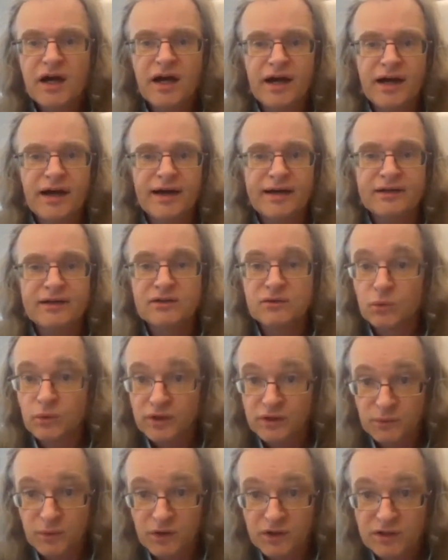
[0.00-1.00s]
and
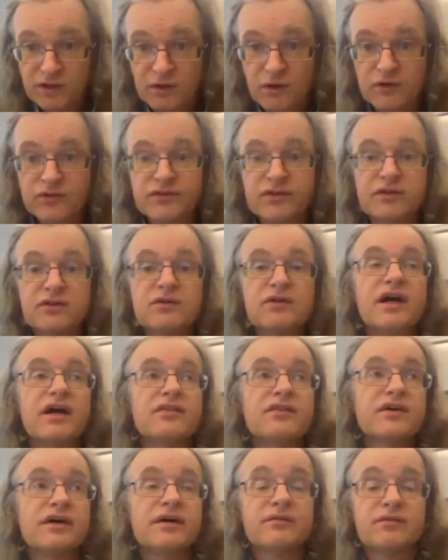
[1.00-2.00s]
we work closely
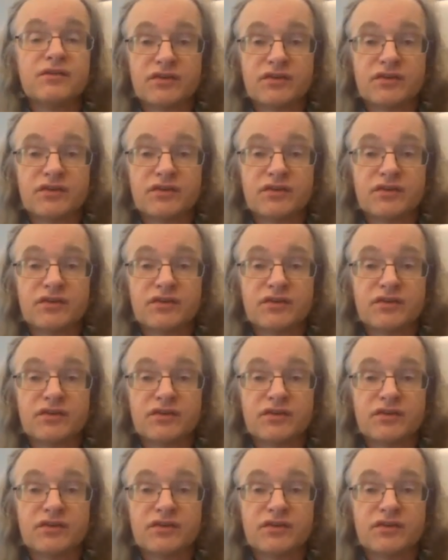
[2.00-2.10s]
together.